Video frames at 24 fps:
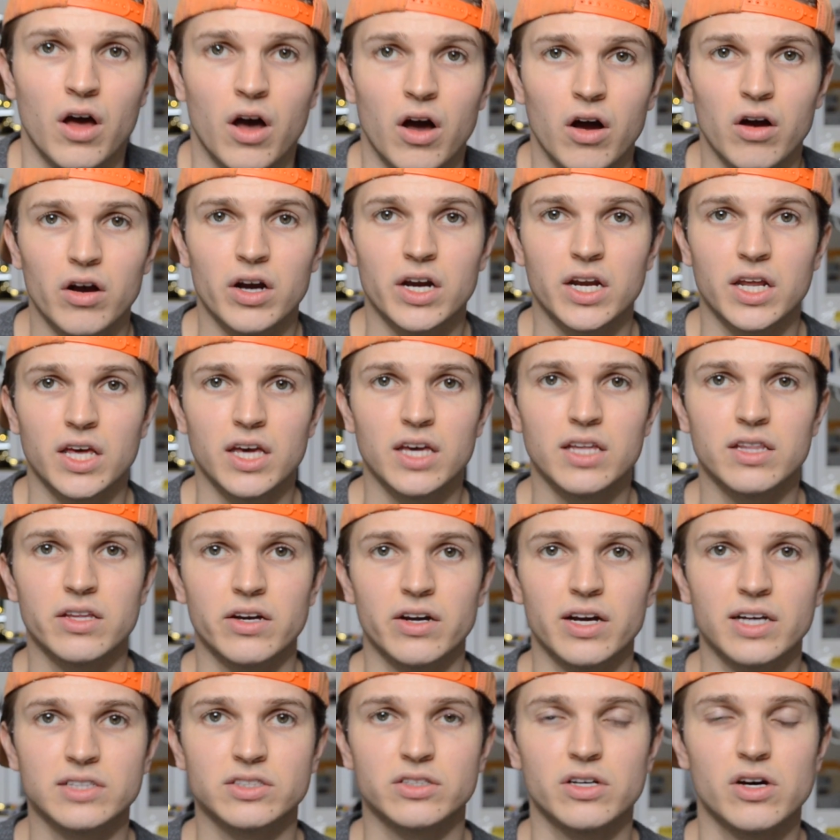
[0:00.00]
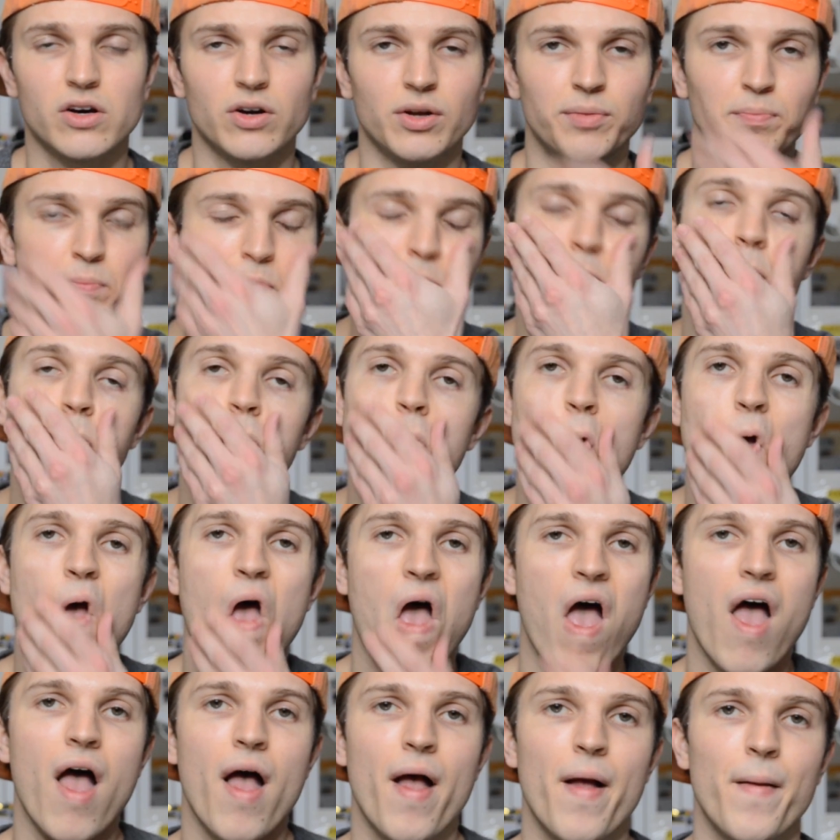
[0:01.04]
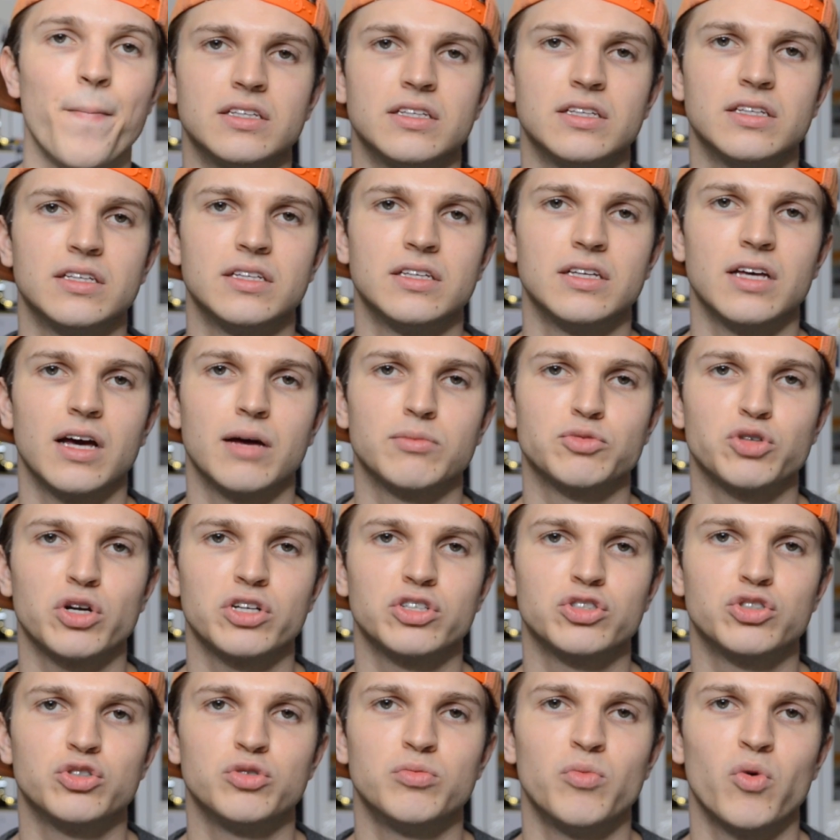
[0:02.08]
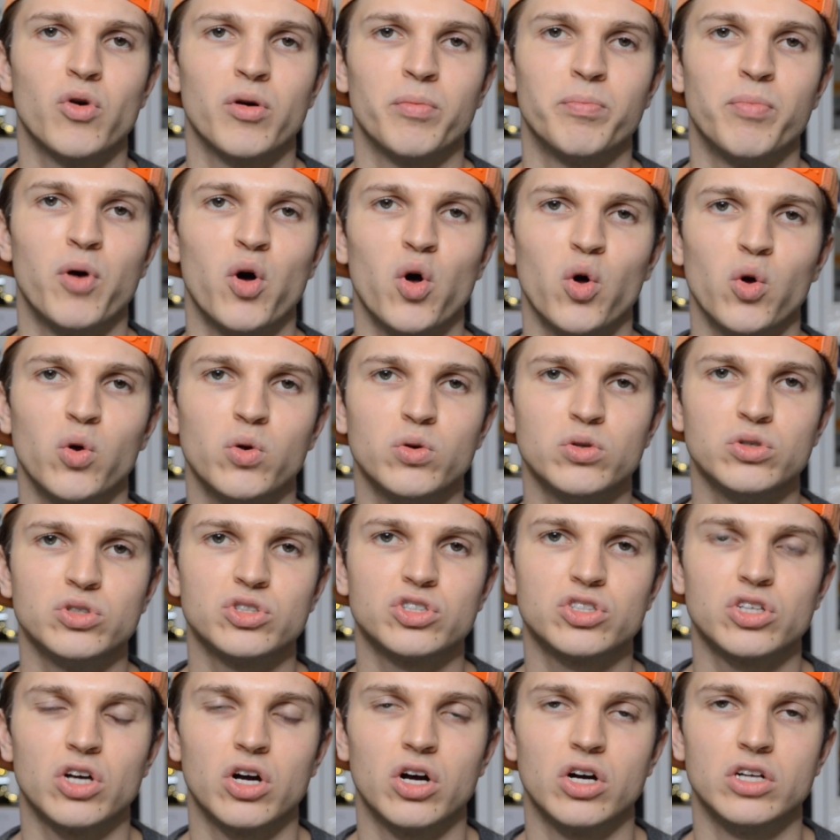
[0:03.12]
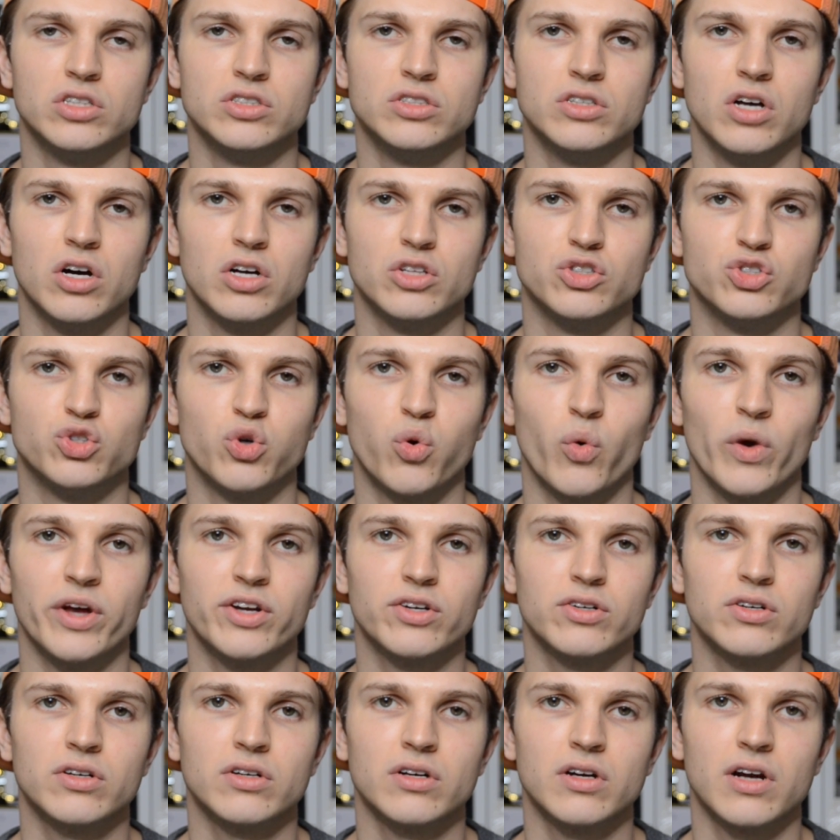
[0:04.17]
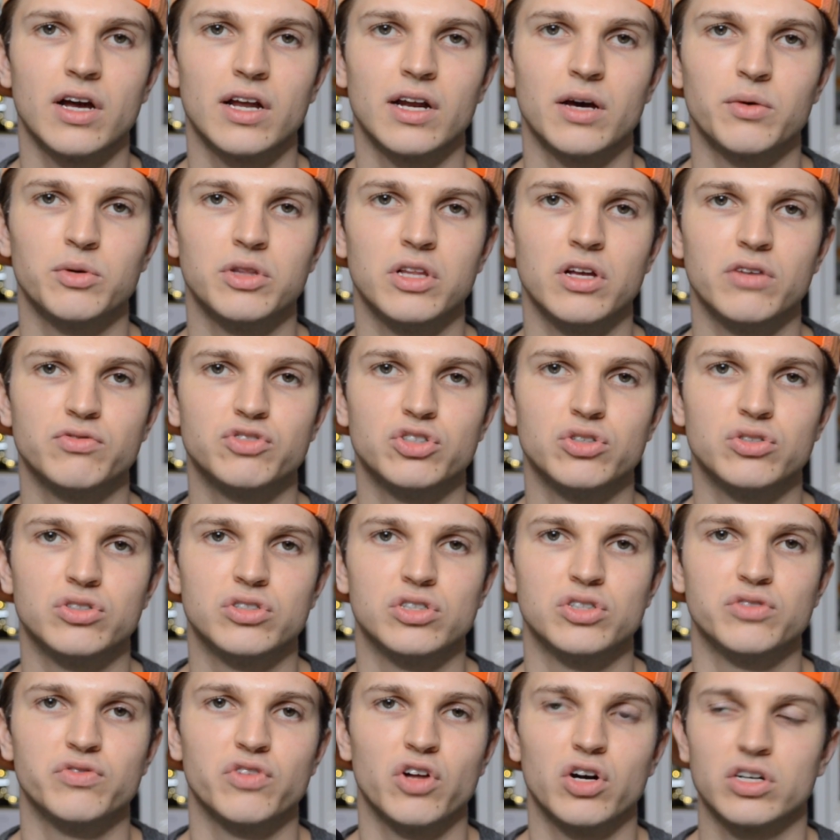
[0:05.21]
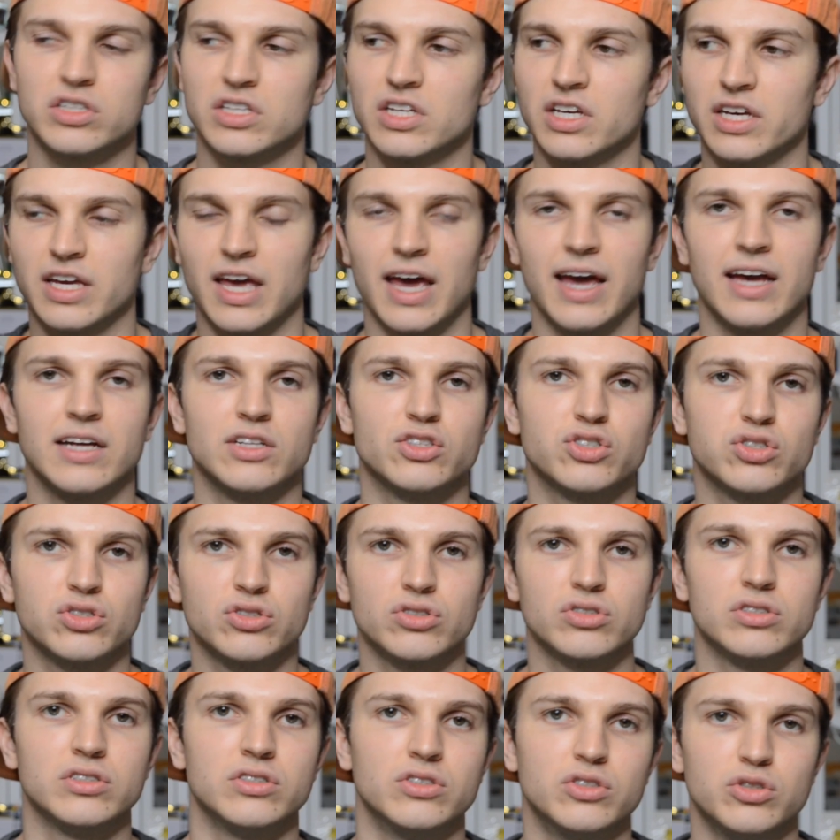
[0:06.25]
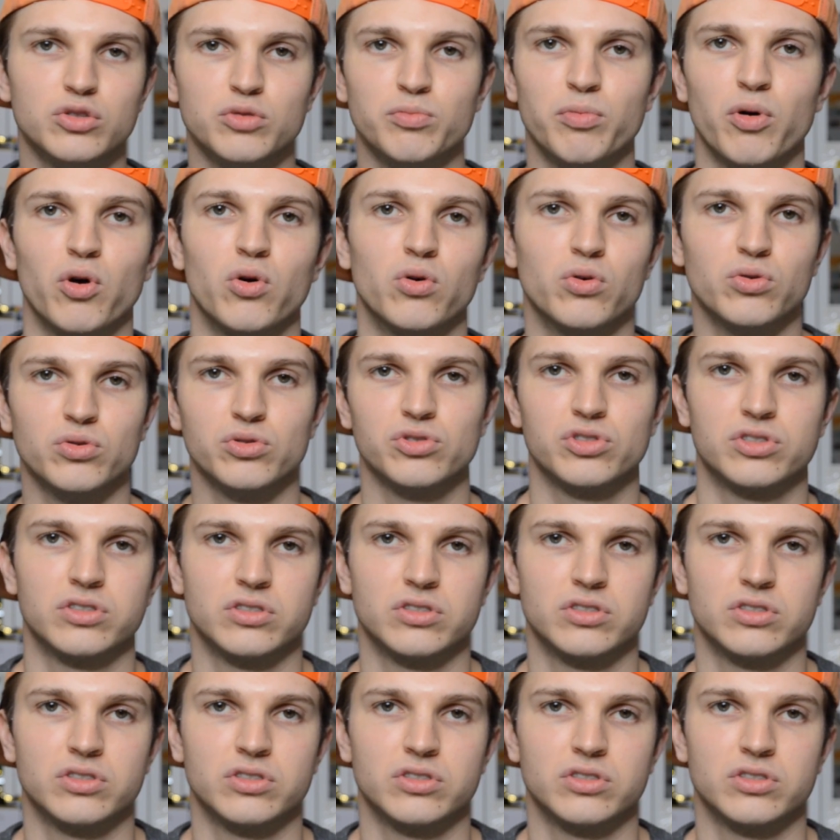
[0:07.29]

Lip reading: Alright, hey there, how's it going? I'm trying to do more polls on Twitter, and I would love to use this vlog to answer and do polls